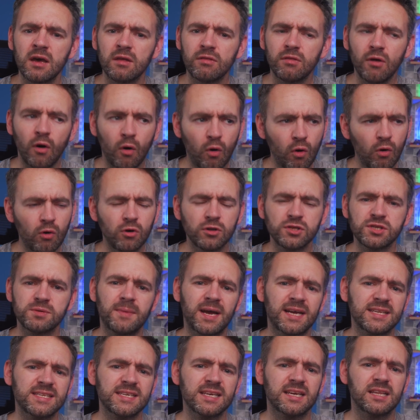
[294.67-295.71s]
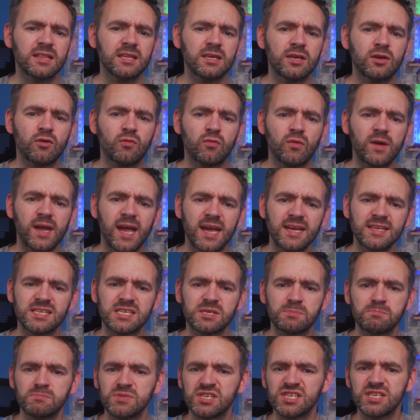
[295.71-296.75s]
that automatically
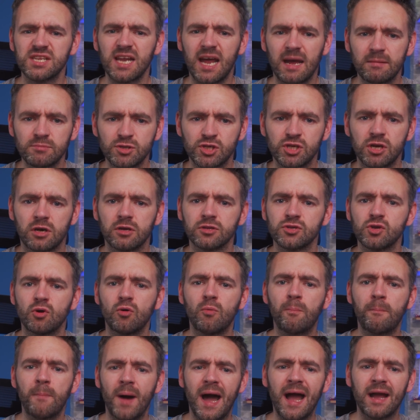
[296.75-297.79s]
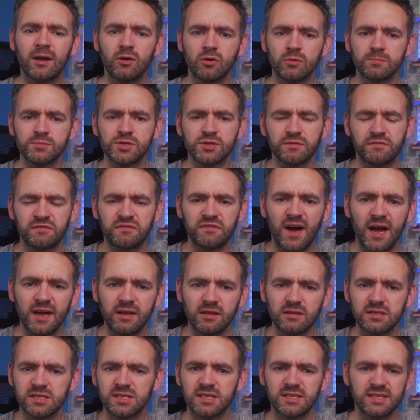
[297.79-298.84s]
creates snapshots or backups of
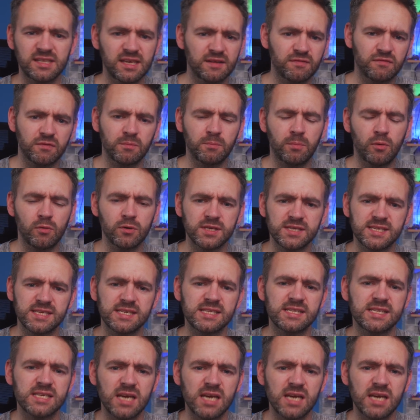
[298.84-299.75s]
files at different points in